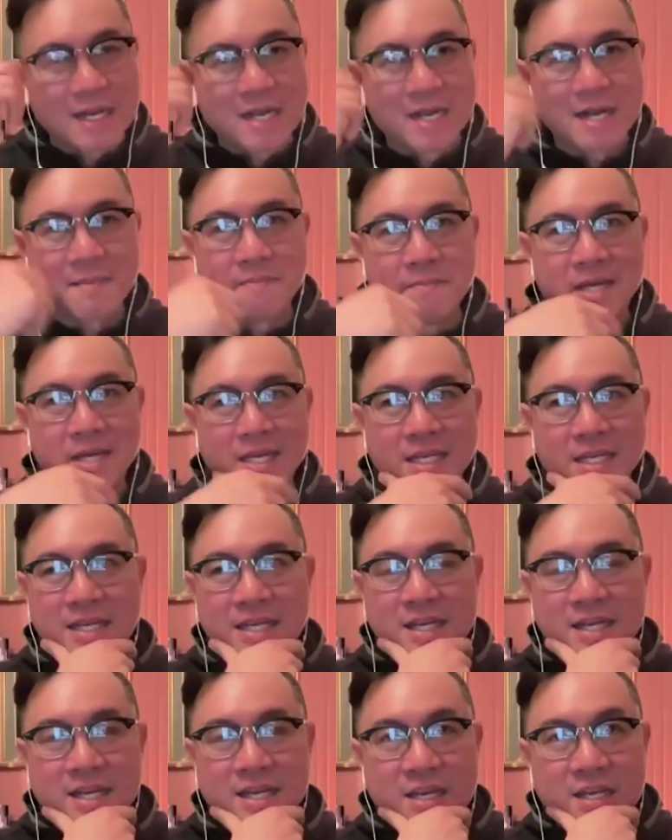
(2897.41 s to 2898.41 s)
Um, but
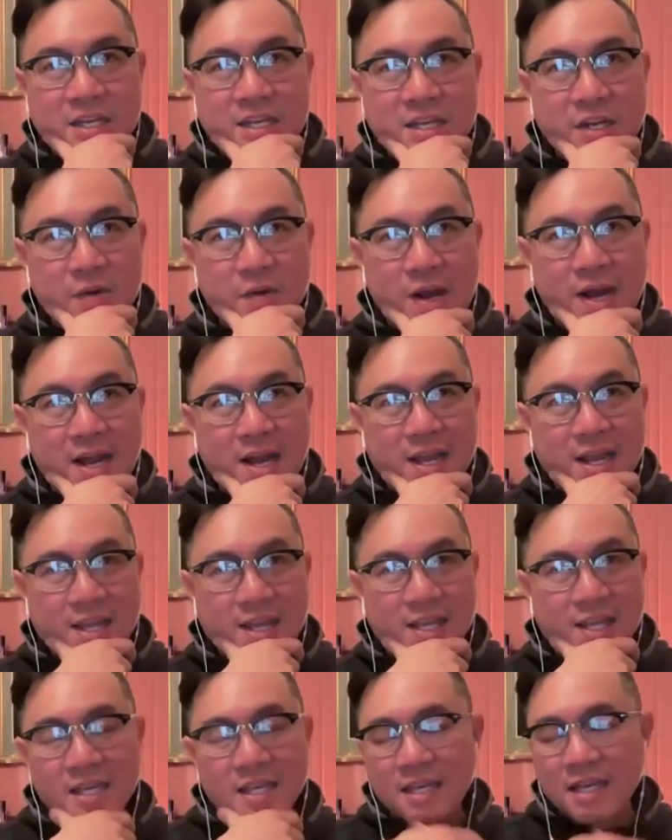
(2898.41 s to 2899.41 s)
you know,
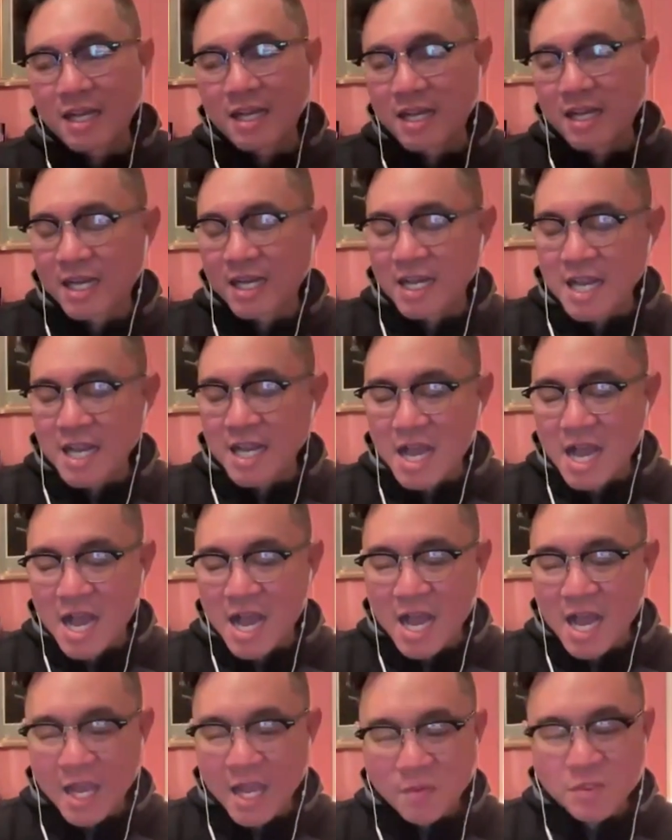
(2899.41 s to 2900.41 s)
I
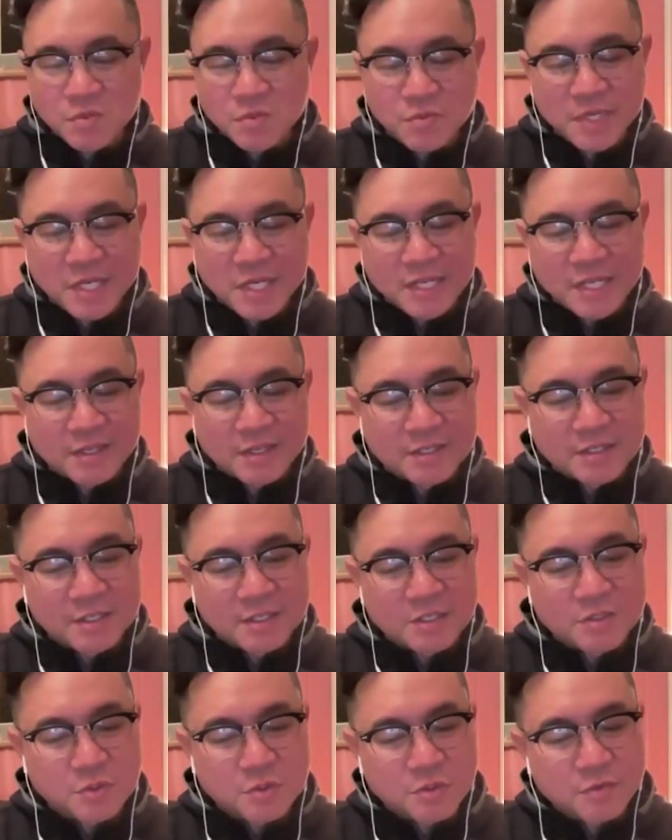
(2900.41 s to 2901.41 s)
I was
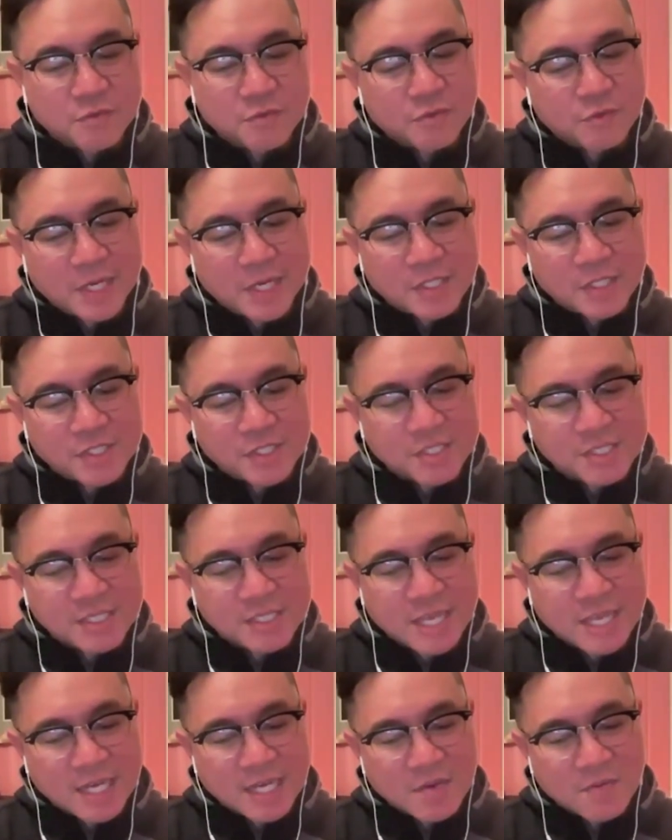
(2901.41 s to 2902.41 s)
reading sort of
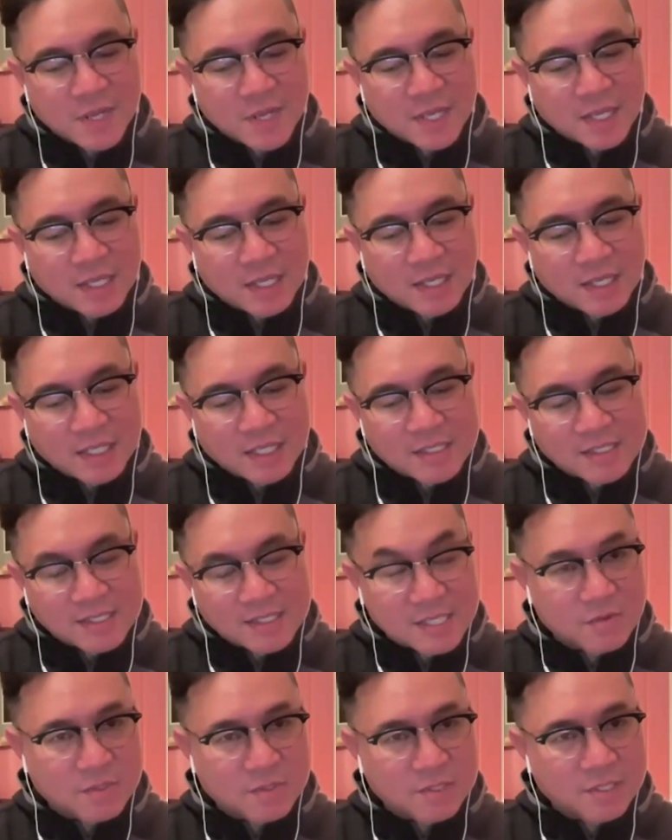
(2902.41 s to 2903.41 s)
voraciously anyway and
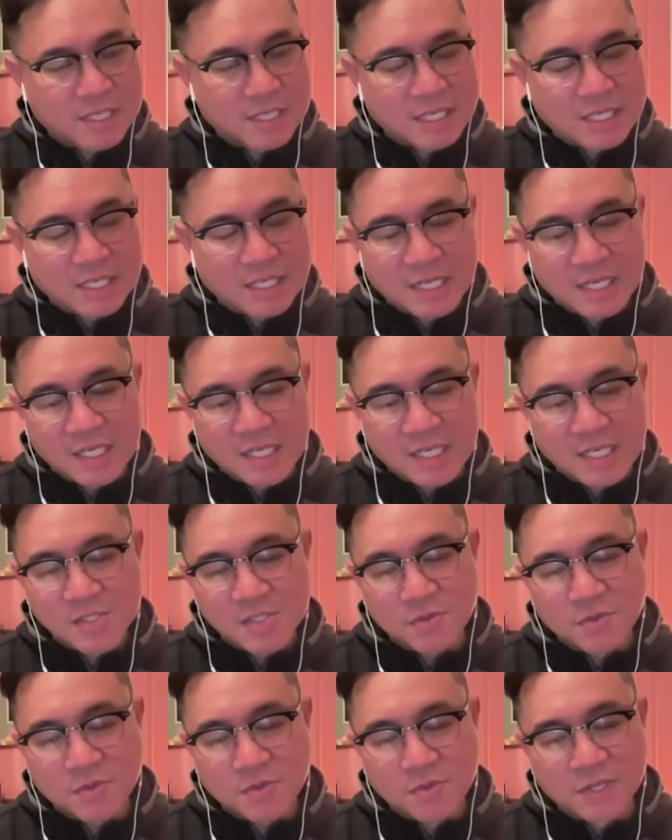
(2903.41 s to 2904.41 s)
secretly in high
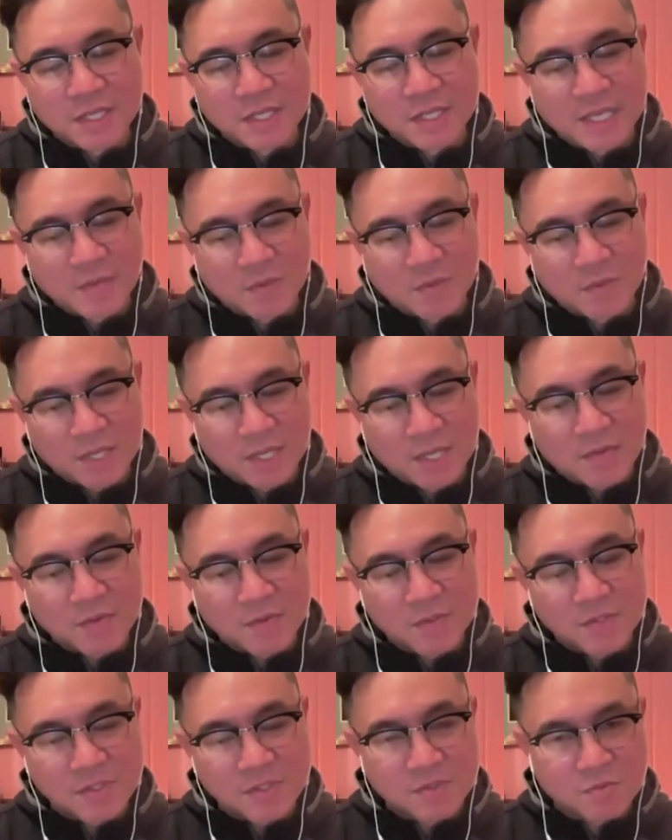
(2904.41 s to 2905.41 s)
school. And then while I
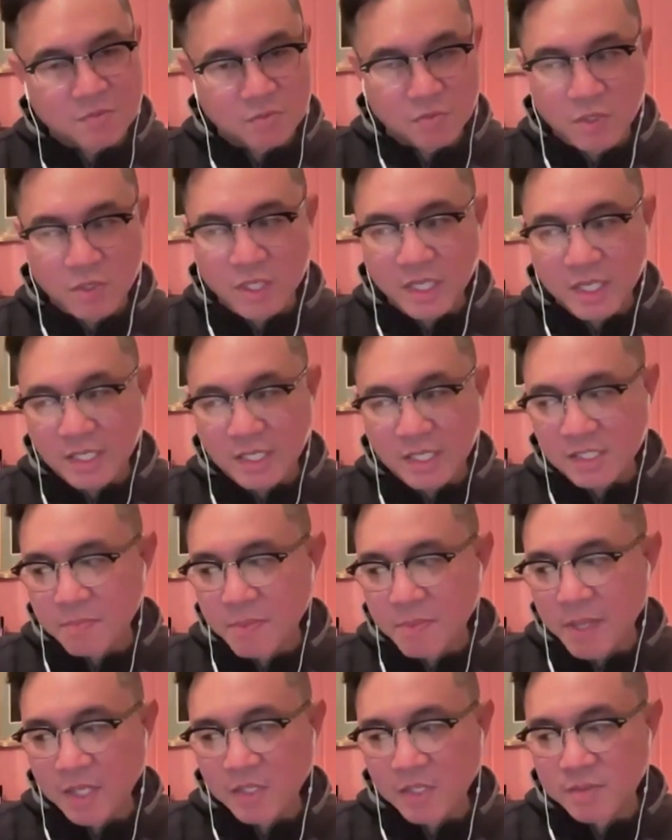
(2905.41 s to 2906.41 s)
was working as a
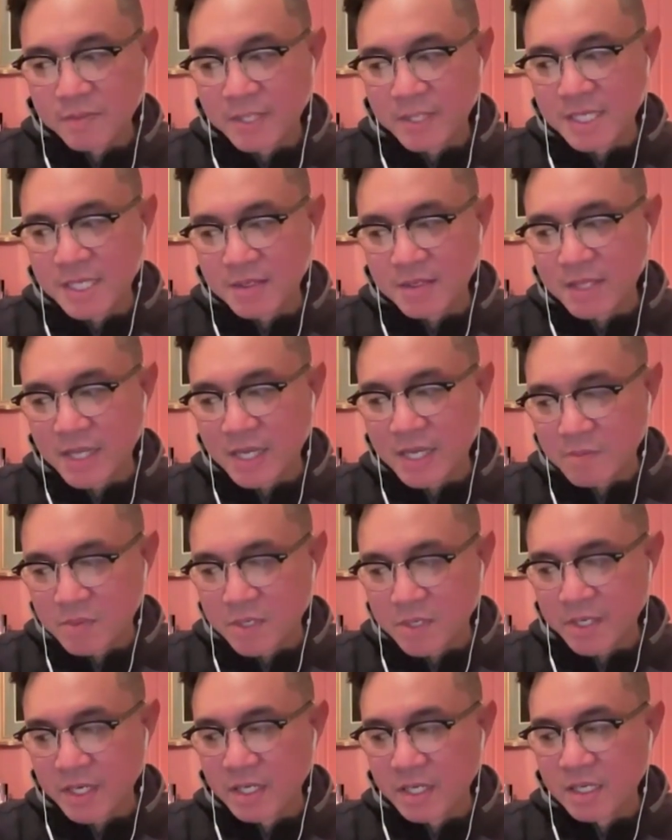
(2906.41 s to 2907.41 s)
page at my town
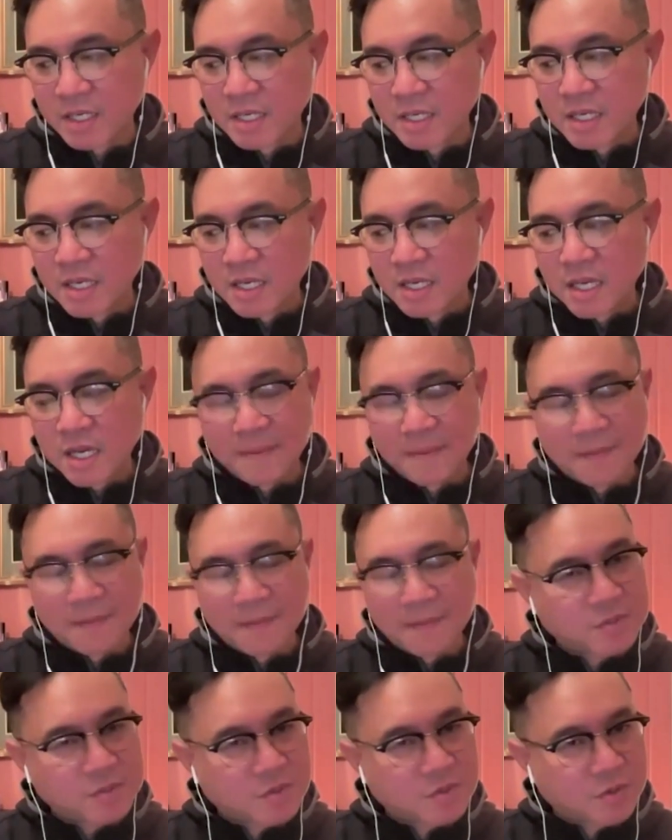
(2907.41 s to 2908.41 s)
library, um,
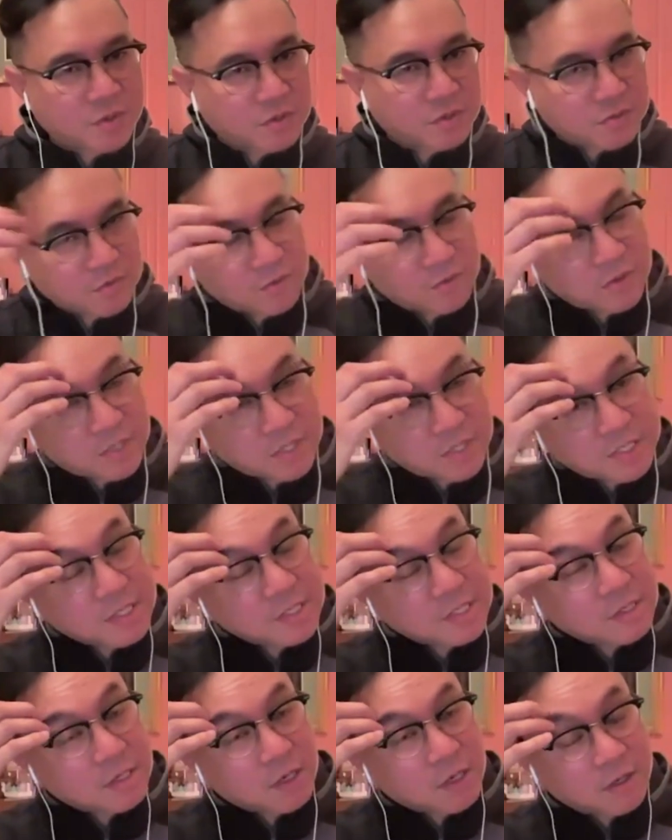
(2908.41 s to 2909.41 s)
I was going through the
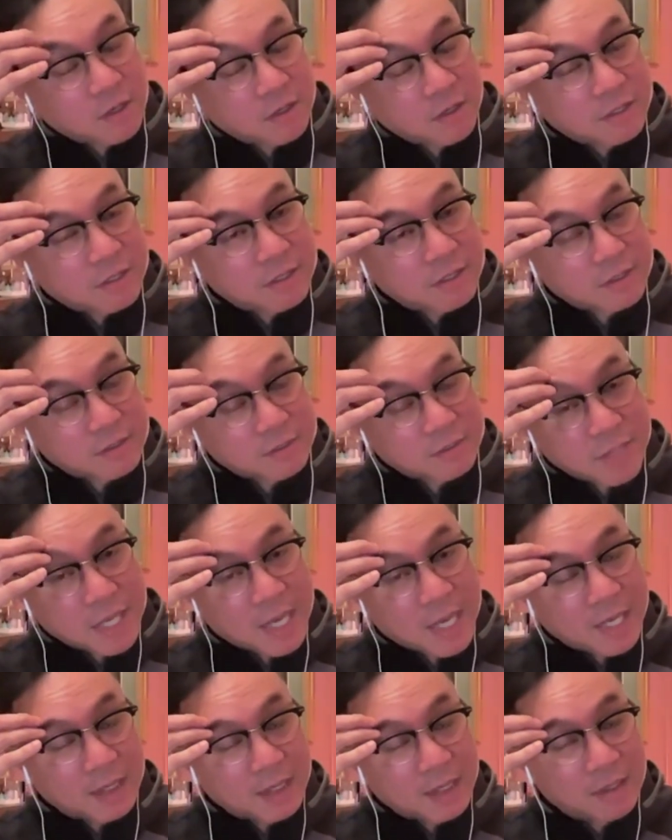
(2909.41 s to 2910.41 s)
discard
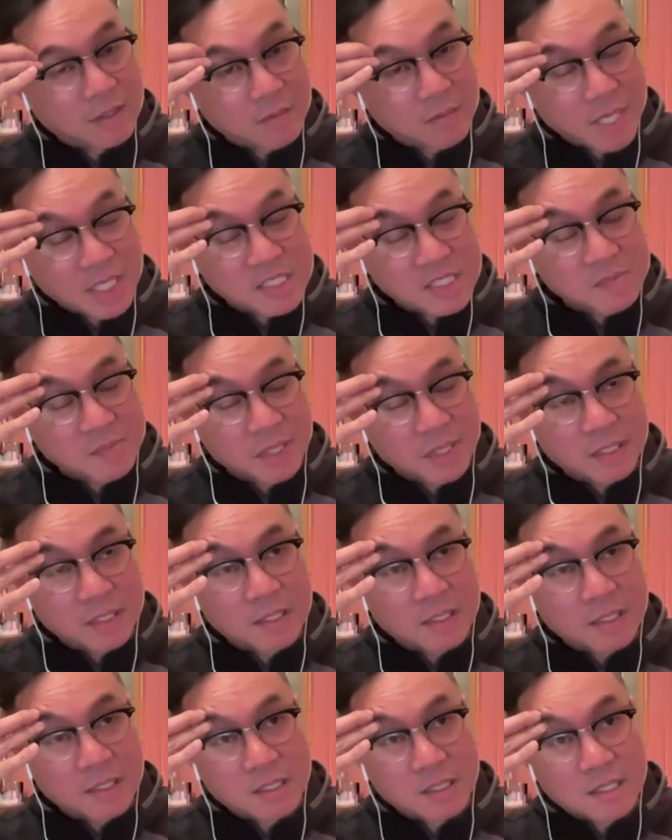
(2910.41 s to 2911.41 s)
pile in the basement
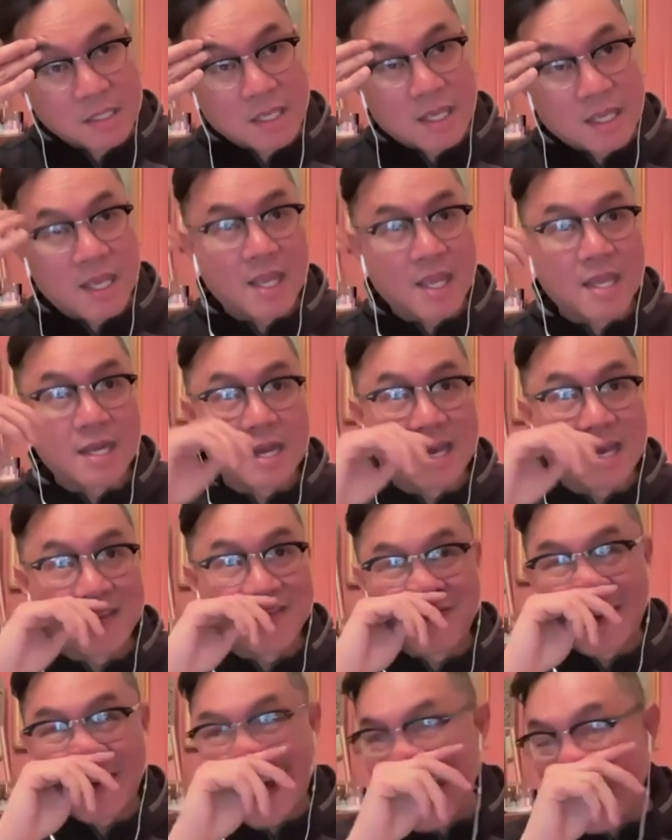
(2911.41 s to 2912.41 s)
and I
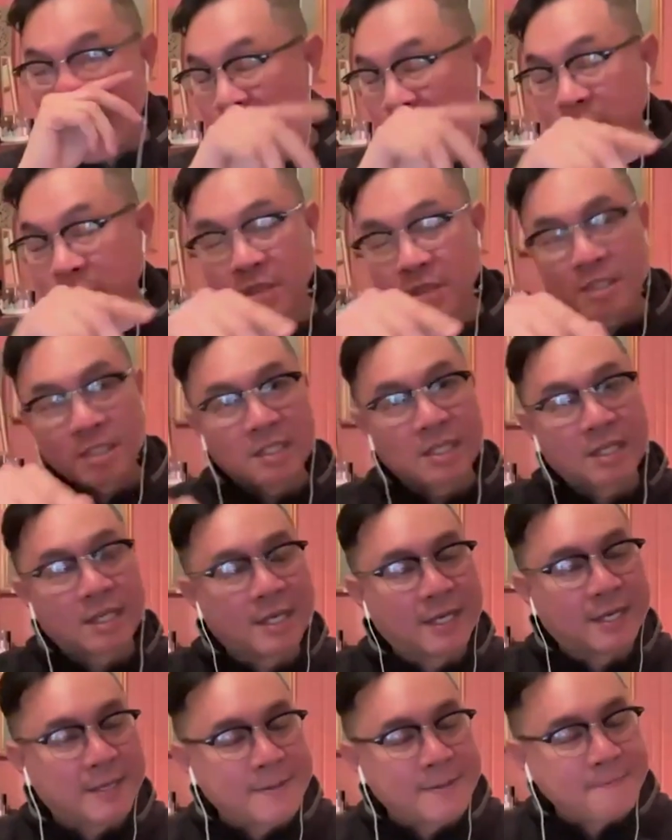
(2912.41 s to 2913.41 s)
found
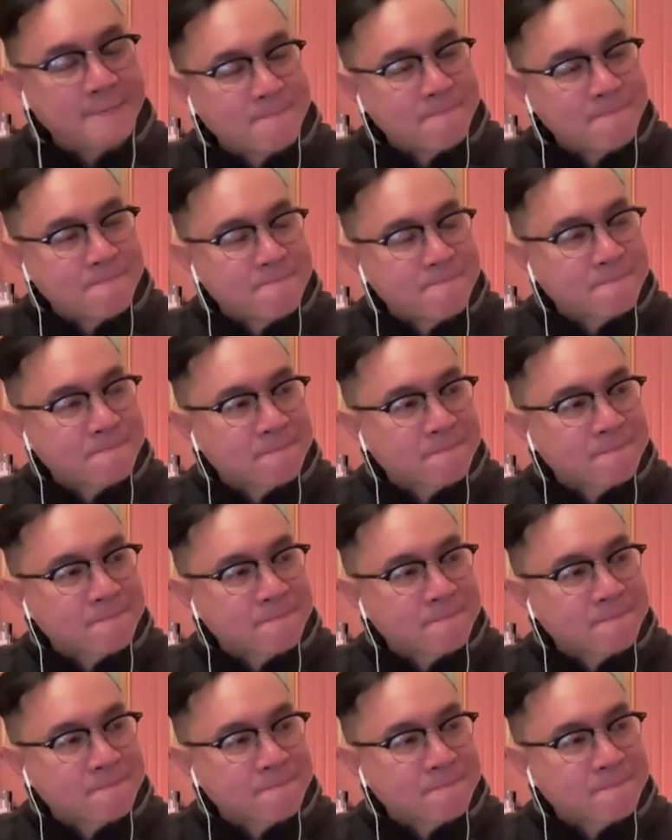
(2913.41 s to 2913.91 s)
um,